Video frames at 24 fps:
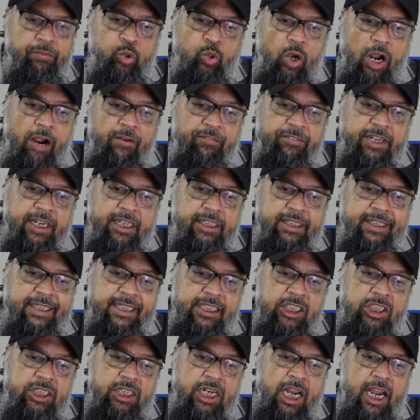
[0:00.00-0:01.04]
So after
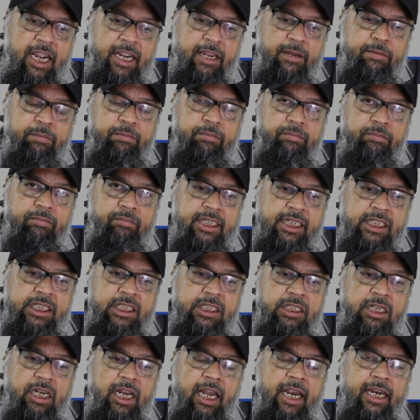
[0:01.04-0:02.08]
this time,
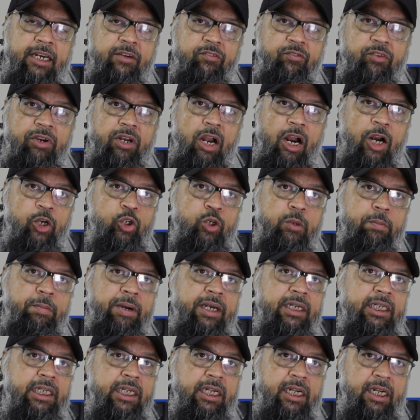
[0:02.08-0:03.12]
this slide will
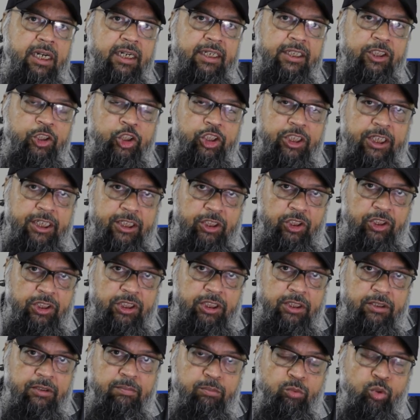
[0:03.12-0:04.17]
automatically
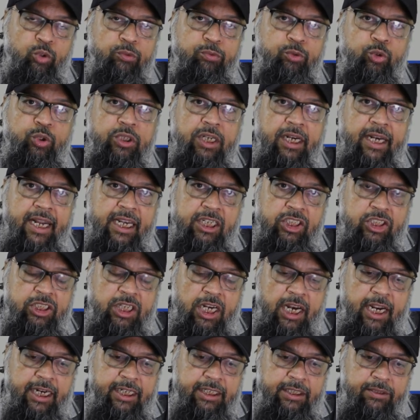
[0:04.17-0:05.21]
change, move to the next
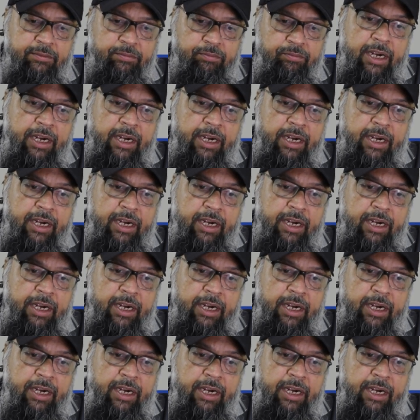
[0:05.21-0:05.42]
slide.